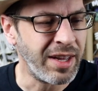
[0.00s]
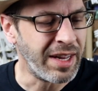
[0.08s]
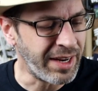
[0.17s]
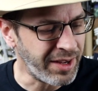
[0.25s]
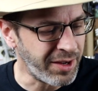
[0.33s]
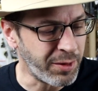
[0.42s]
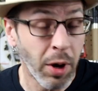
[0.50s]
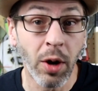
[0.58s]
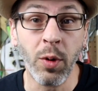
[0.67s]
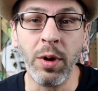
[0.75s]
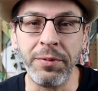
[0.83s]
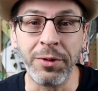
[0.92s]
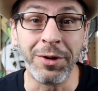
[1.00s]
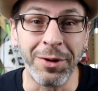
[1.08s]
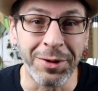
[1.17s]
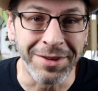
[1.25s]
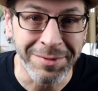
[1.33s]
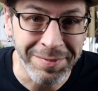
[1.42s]
Hello. Oh, I
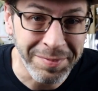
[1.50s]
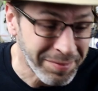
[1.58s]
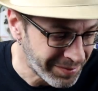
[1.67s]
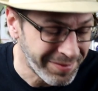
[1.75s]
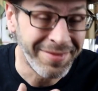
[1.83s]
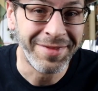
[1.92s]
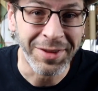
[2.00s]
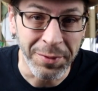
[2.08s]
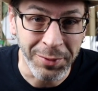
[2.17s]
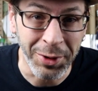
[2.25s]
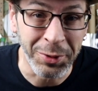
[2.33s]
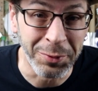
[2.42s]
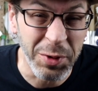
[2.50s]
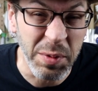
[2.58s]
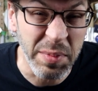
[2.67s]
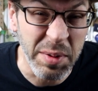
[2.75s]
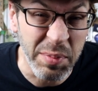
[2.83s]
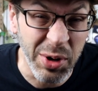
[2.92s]
forgot. You forgot to
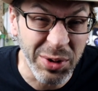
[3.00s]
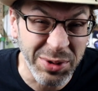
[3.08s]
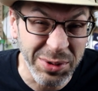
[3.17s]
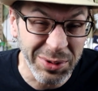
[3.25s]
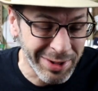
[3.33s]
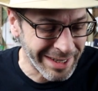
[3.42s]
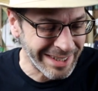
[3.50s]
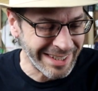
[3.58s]
rub the bottle.